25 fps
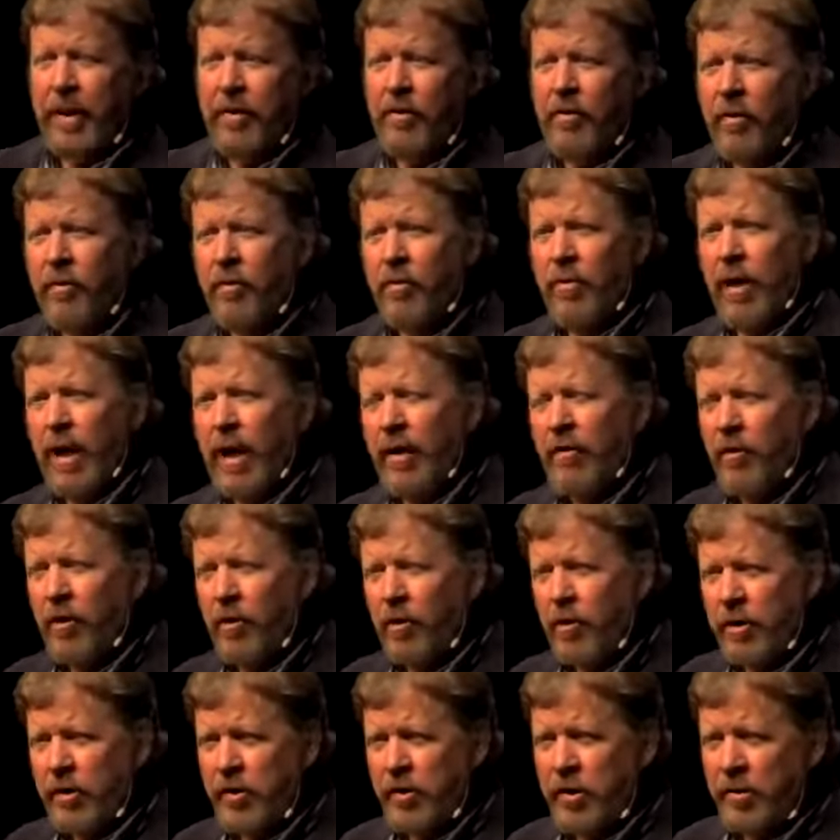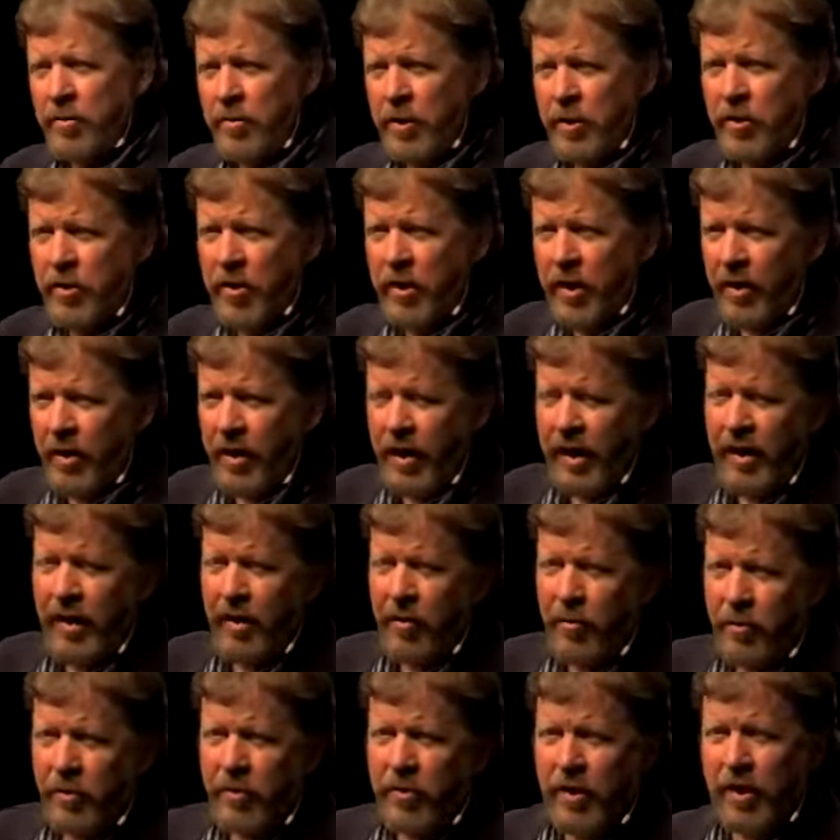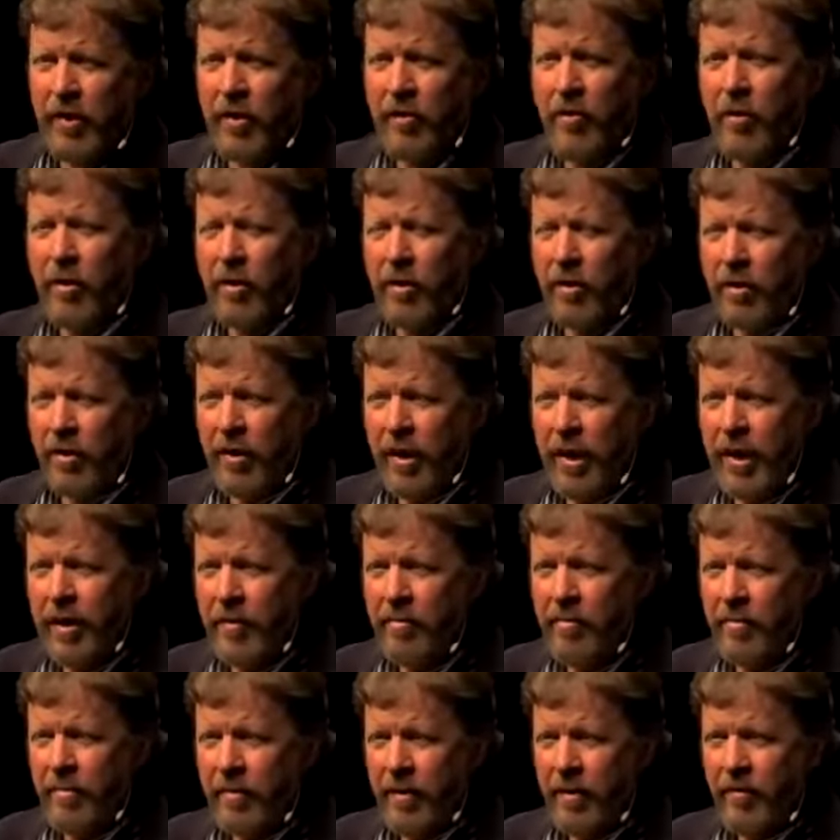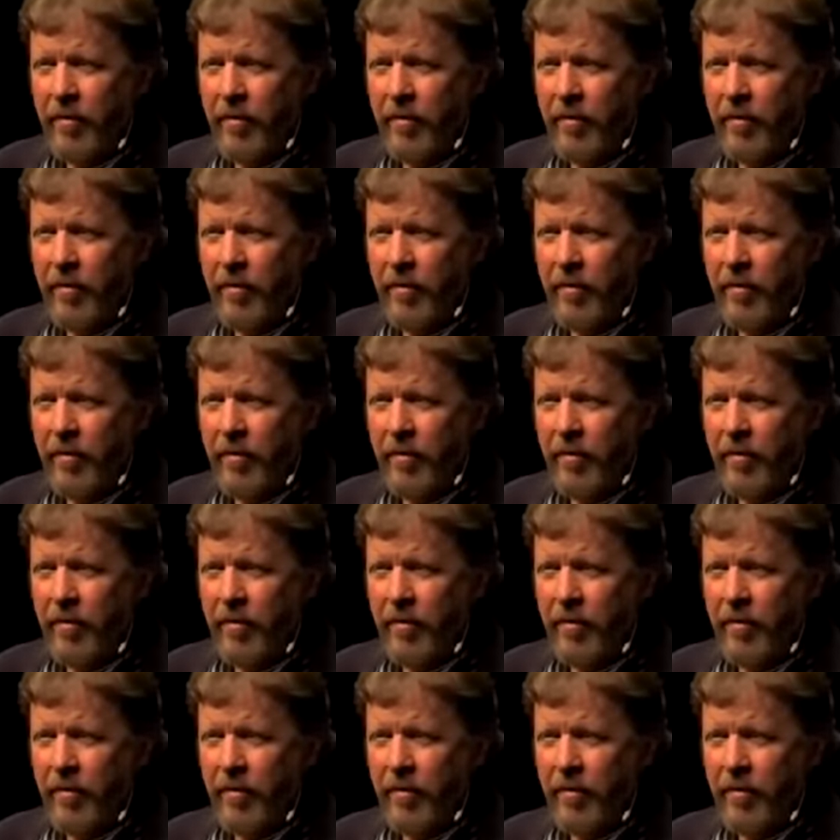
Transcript: So as a Christian missionary, which I no longer am,